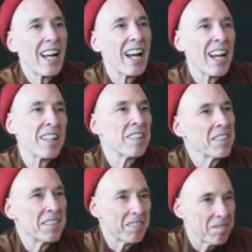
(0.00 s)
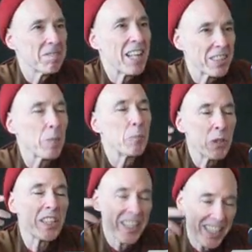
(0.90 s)
And as a
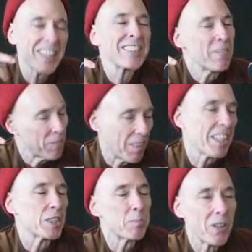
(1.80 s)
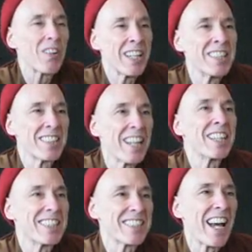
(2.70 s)
Buddha, he doesn't experience
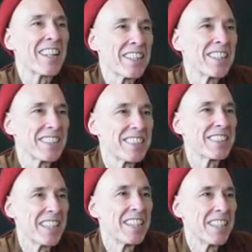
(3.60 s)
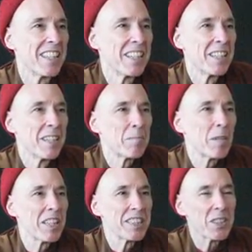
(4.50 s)
any sadness,
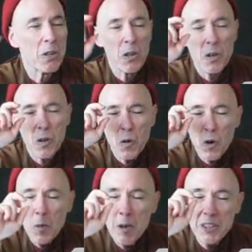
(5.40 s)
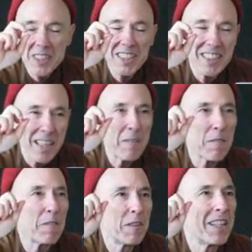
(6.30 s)
but it's almost as if
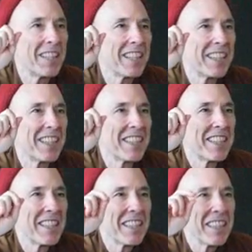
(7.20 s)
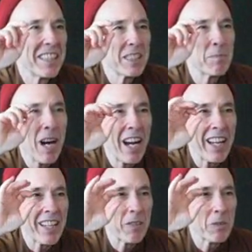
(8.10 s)
his
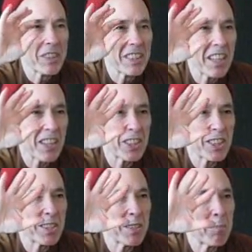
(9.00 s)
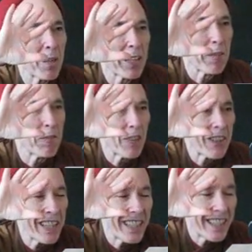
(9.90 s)
mind was touched by a
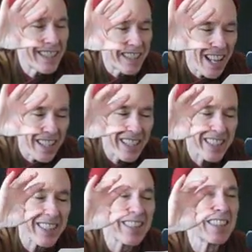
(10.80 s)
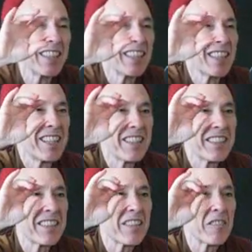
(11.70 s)
very delicate
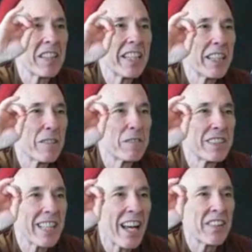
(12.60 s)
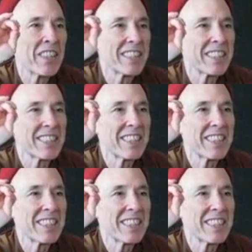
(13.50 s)
degree of sadness.